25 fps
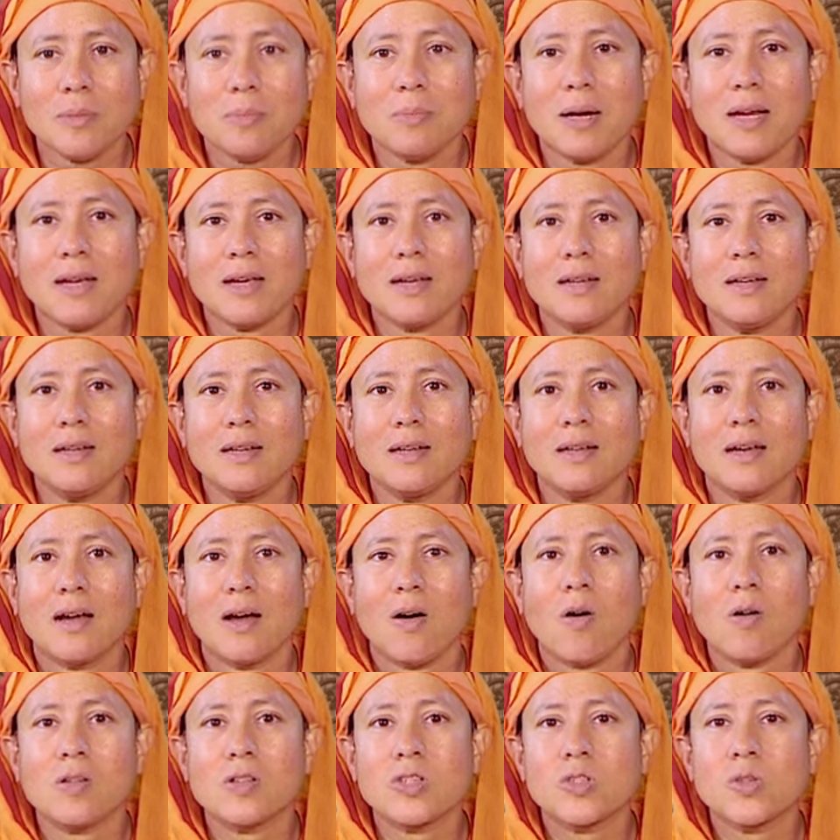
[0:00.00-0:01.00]
mind
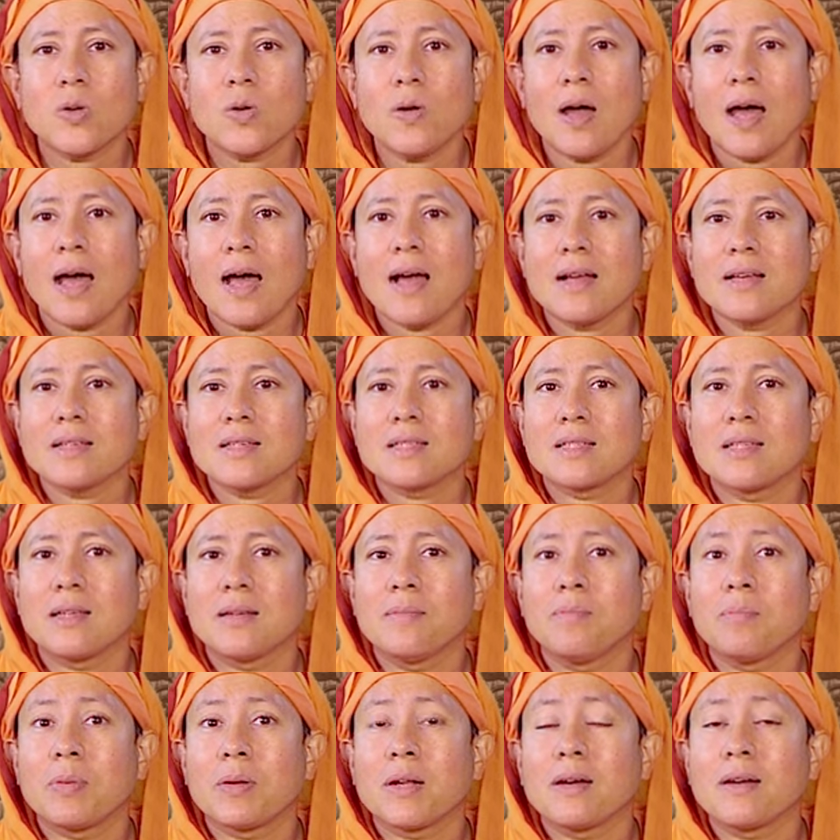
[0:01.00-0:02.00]
also has
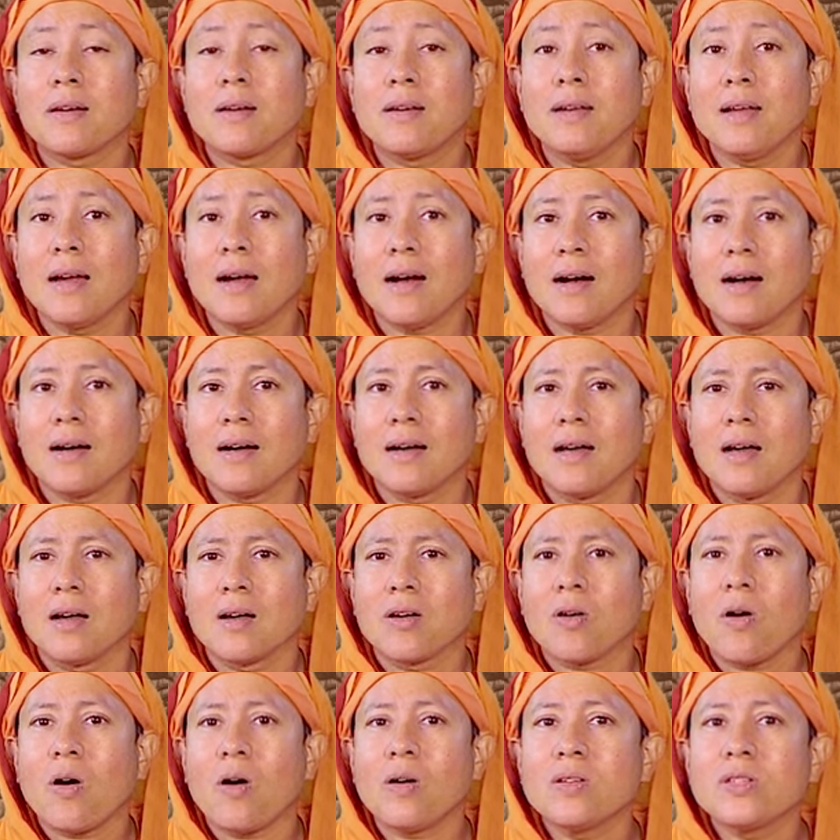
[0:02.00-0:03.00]
prajna,
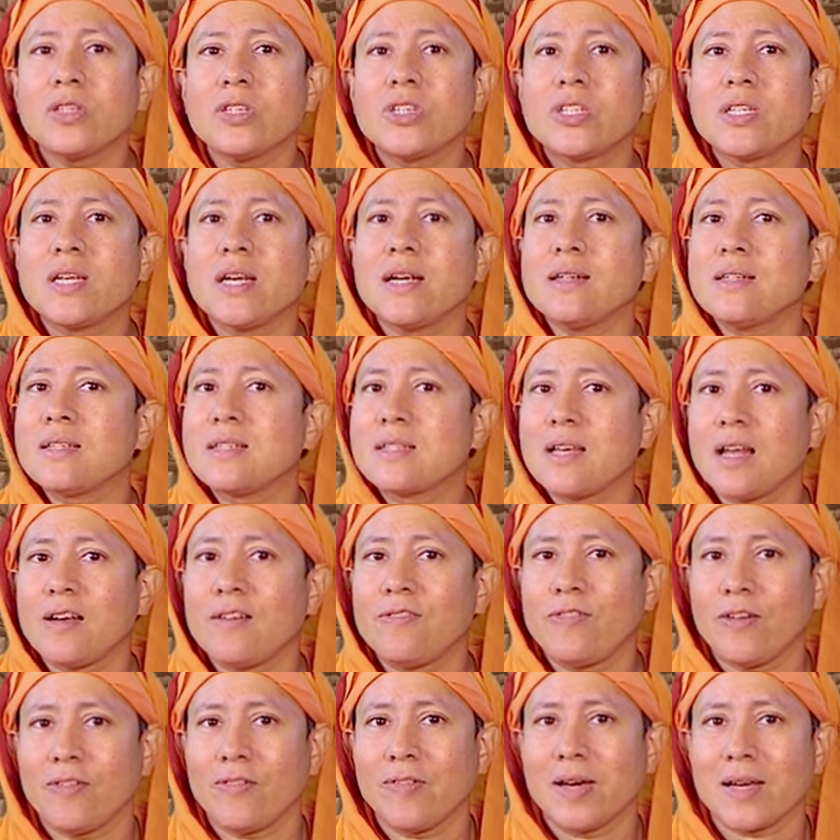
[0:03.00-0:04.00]
constant
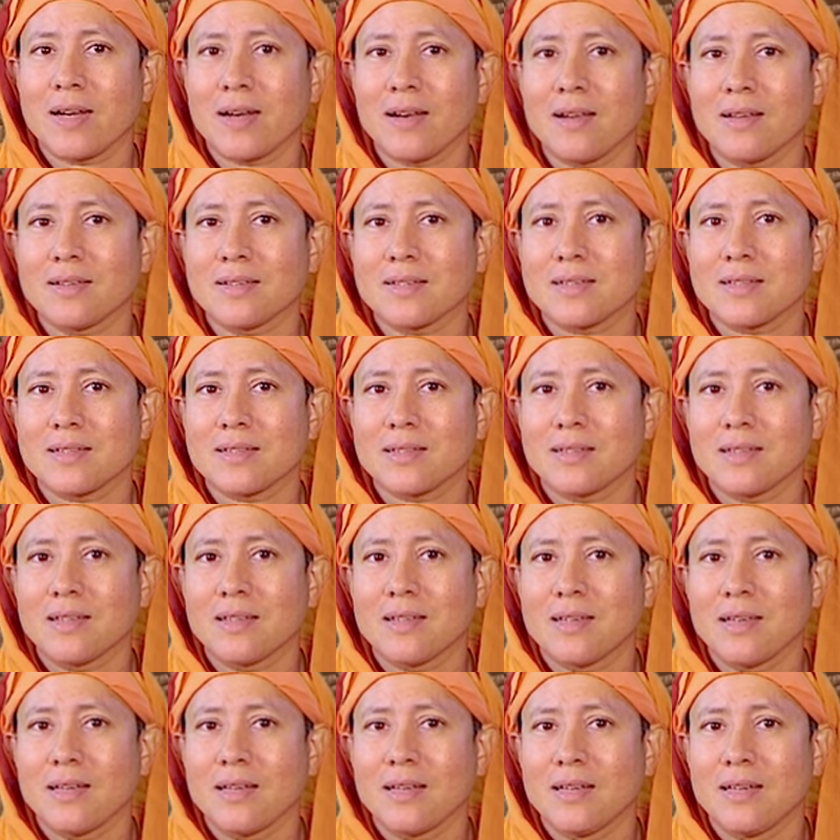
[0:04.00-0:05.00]
self awareness.
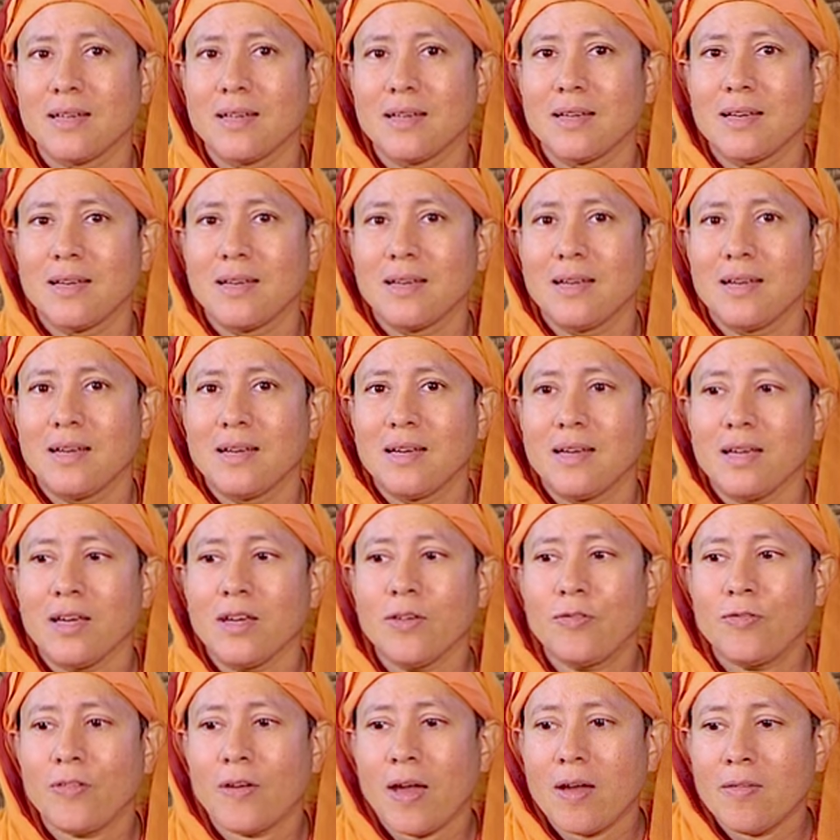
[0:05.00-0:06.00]

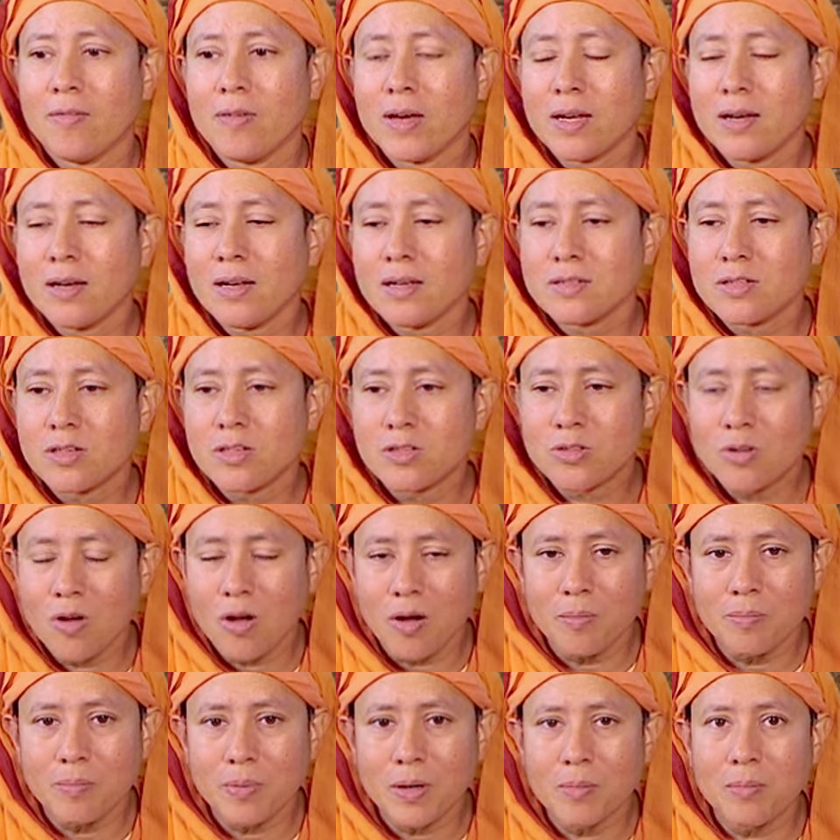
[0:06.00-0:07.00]
If awareness is
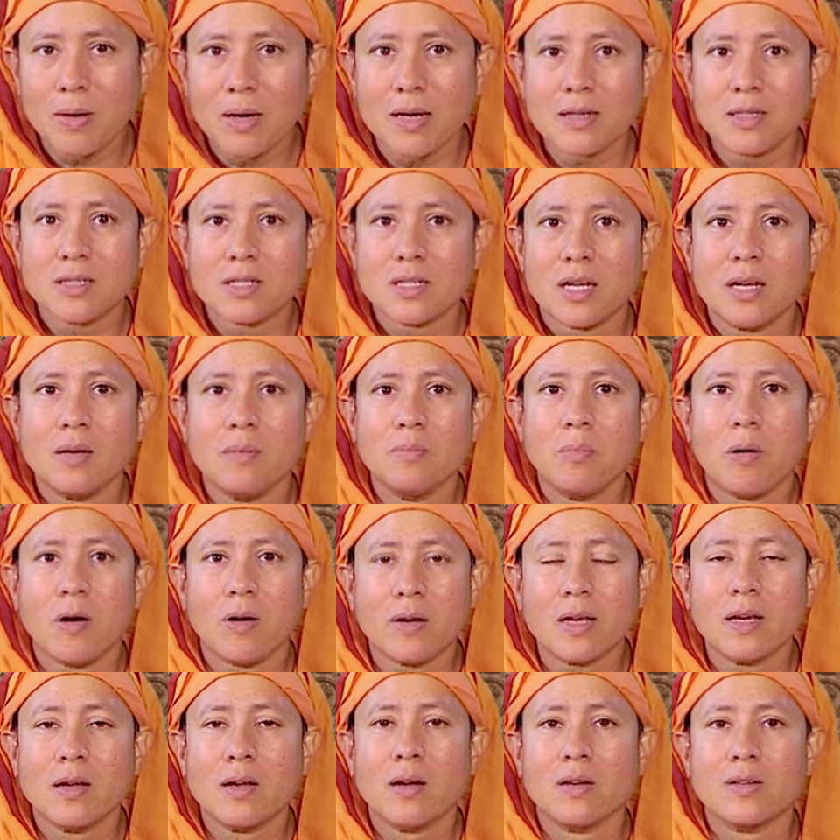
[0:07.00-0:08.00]
compromised in
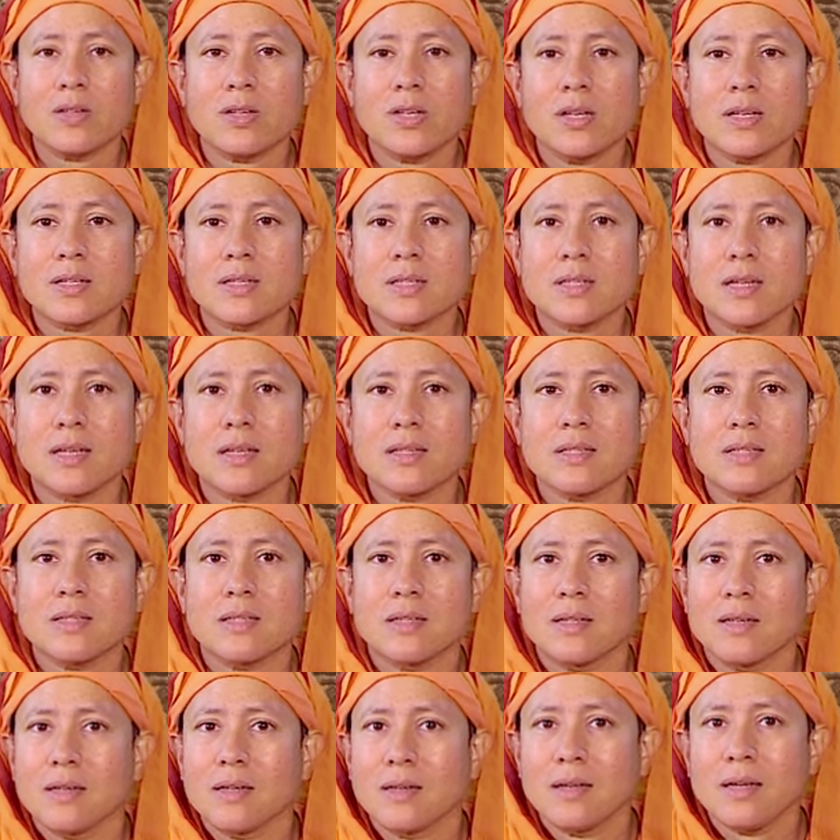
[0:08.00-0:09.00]
body consciousness,
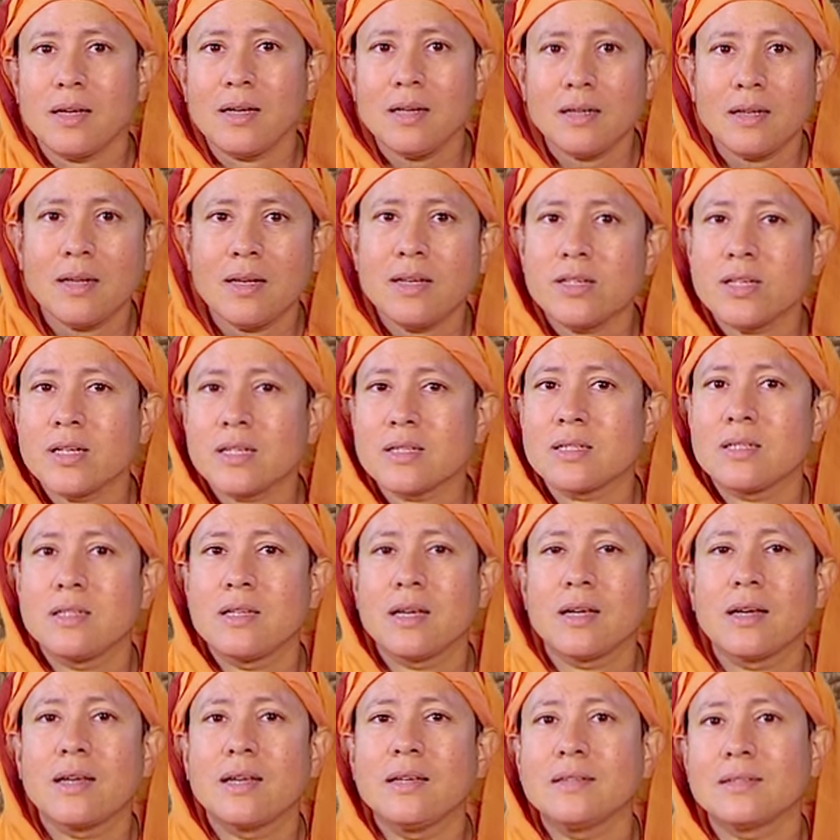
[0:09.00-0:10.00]
intelligence
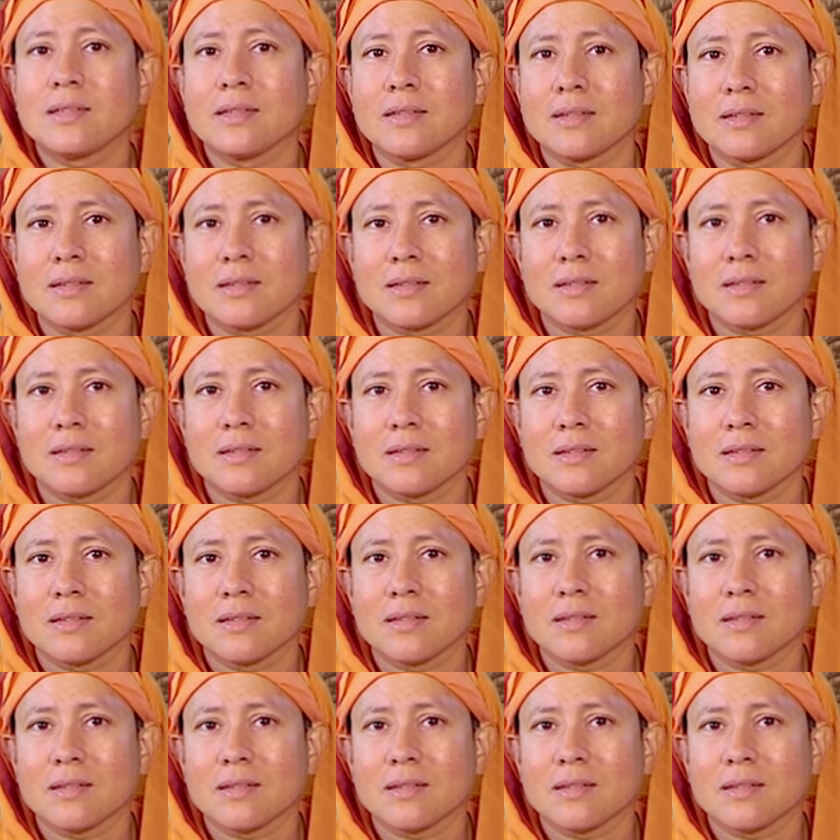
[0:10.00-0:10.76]
decreases.